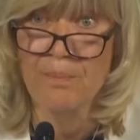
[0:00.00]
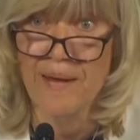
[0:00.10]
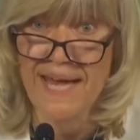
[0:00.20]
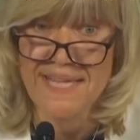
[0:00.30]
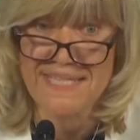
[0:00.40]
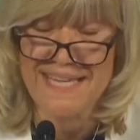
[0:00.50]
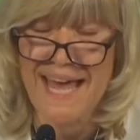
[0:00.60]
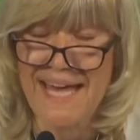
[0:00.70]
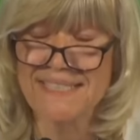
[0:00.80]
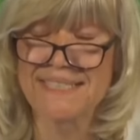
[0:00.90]
But as
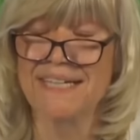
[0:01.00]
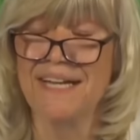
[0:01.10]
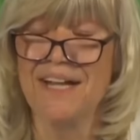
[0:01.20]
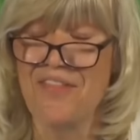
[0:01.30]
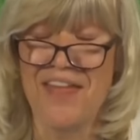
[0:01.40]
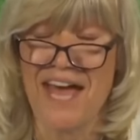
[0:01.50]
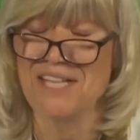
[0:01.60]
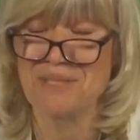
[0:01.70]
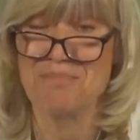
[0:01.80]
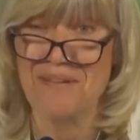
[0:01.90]
yet, there
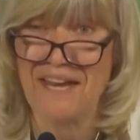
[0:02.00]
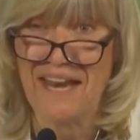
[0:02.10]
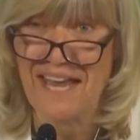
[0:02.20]
hasn't been